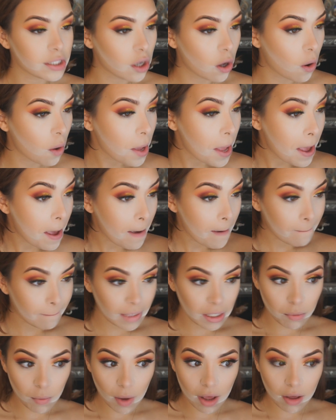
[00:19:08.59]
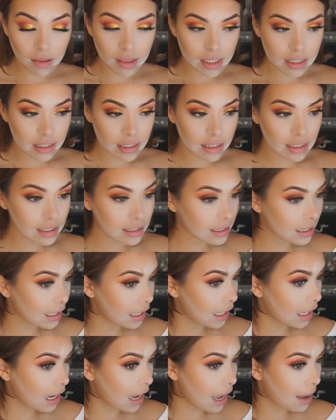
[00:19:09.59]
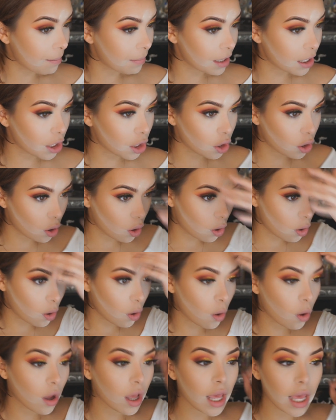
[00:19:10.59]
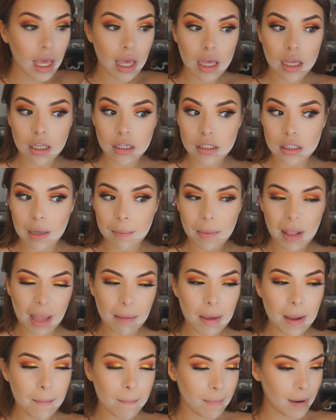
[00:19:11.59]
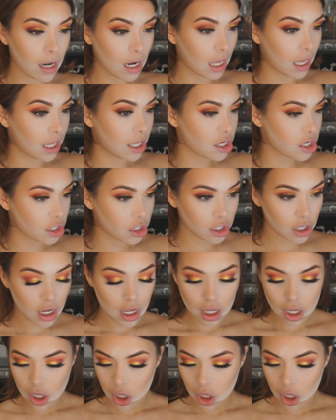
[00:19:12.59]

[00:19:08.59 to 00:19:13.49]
So meanwhile this is sitting, I'm gonna go and apply my blush.